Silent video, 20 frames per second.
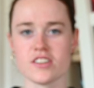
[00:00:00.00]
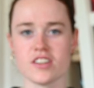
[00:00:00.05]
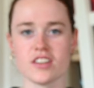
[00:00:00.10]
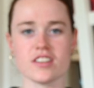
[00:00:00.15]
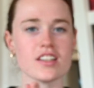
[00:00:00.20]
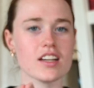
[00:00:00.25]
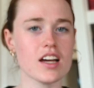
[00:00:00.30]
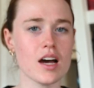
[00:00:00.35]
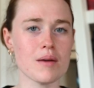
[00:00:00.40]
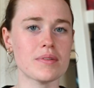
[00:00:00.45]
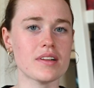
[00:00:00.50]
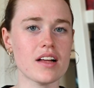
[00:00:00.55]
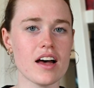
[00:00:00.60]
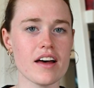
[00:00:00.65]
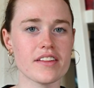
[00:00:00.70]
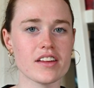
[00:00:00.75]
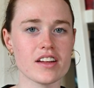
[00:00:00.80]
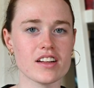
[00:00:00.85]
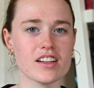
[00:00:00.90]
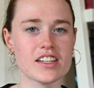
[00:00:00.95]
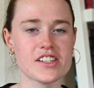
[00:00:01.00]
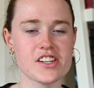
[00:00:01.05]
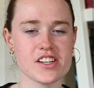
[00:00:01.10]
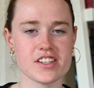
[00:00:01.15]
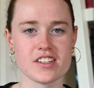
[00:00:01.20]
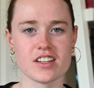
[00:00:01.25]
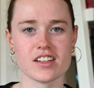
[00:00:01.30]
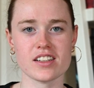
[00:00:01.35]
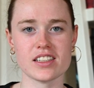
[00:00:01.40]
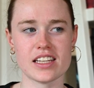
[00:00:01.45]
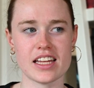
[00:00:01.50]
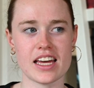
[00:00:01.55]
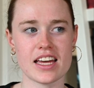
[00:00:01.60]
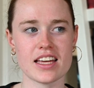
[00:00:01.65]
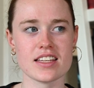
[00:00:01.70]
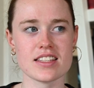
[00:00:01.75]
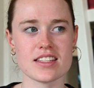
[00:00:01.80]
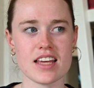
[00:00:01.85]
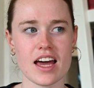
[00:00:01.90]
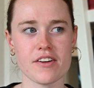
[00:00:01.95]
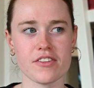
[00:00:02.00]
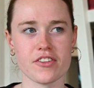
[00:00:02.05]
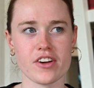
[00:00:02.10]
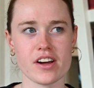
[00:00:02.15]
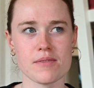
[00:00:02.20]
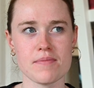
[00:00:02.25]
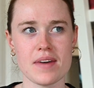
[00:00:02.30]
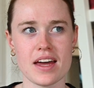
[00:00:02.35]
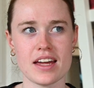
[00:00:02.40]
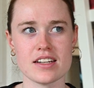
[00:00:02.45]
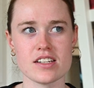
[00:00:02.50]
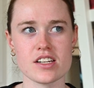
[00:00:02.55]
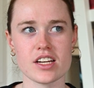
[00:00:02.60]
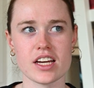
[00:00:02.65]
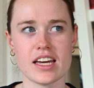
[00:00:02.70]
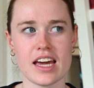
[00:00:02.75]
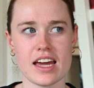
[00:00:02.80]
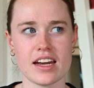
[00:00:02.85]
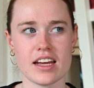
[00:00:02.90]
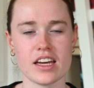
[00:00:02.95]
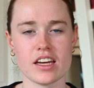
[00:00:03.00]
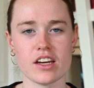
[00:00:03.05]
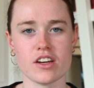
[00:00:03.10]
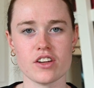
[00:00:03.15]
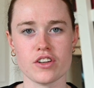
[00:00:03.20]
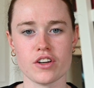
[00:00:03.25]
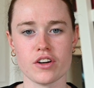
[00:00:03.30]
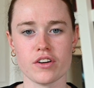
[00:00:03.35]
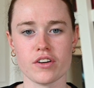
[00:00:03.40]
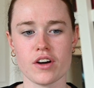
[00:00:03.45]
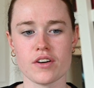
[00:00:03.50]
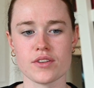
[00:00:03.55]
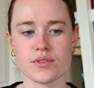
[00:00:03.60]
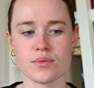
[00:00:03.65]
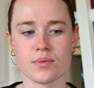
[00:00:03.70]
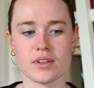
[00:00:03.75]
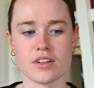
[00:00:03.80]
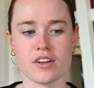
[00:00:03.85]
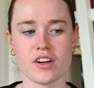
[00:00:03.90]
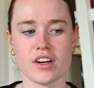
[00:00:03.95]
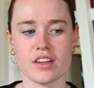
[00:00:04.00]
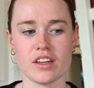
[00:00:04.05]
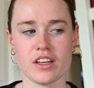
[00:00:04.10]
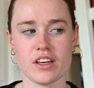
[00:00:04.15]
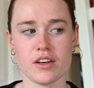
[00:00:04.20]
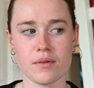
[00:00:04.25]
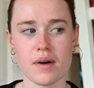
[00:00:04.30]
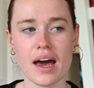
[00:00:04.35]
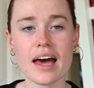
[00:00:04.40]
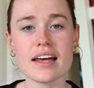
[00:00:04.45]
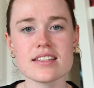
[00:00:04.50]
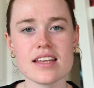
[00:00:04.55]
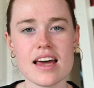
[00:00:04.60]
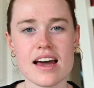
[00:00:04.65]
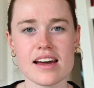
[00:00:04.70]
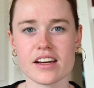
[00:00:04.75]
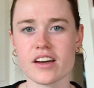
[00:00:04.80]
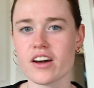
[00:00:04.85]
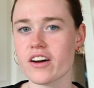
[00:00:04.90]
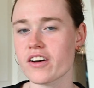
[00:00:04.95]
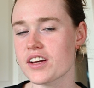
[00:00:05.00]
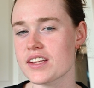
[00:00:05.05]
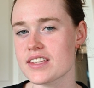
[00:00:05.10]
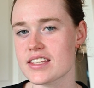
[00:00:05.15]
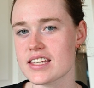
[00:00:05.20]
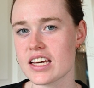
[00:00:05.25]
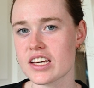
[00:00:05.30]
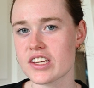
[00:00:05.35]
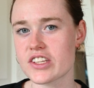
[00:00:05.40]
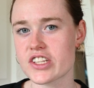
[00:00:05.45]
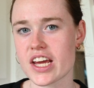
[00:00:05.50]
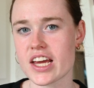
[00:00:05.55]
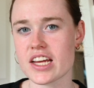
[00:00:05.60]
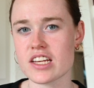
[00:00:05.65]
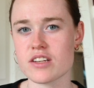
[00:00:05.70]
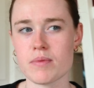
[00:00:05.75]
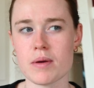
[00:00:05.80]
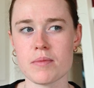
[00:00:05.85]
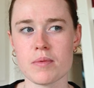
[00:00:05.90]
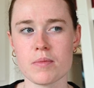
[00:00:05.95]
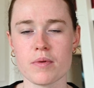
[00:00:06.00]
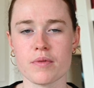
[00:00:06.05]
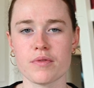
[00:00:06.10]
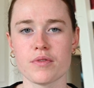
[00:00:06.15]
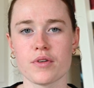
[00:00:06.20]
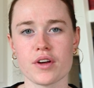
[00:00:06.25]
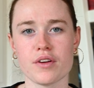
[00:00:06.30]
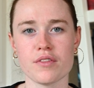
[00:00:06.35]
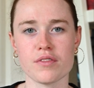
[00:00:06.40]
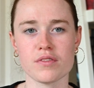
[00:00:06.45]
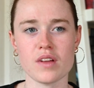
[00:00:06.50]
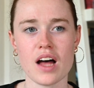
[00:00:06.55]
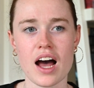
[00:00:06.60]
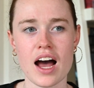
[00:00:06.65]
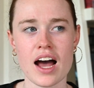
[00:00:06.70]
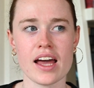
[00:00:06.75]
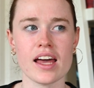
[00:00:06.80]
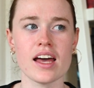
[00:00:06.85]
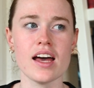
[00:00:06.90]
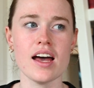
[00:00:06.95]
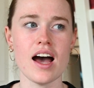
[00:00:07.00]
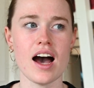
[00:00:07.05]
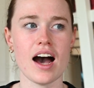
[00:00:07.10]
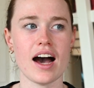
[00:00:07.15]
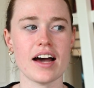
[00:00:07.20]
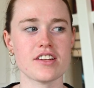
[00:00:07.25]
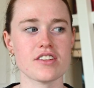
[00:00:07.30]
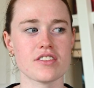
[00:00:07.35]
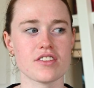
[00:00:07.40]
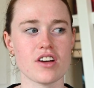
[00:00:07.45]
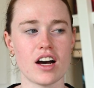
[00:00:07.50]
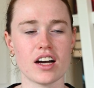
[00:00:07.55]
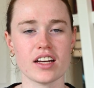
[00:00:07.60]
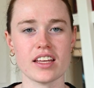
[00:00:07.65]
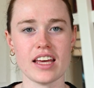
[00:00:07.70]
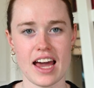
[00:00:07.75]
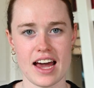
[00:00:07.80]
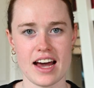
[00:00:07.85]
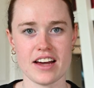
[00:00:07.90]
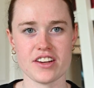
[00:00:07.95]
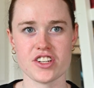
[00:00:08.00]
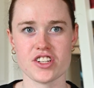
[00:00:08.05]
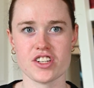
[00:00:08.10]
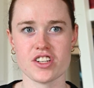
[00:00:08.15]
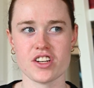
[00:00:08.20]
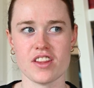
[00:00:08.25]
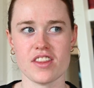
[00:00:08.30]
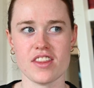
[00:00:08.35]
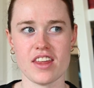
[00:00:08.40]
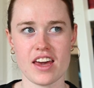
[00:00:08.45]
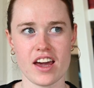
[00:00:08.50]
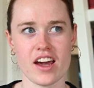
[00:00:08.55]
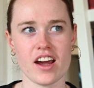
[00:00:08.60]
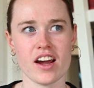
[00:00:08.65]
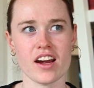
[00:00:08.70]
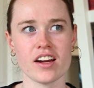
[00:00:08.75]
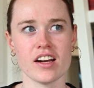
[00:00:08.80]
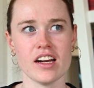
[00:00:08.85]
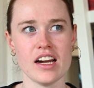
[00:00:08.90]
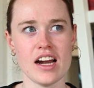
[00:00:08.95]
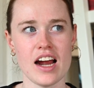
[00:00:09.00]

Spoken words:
Just a couple other logistical things. I would recommend getting euros when you're in the US at a currency exchange, maybe before you fly. I just got cash there.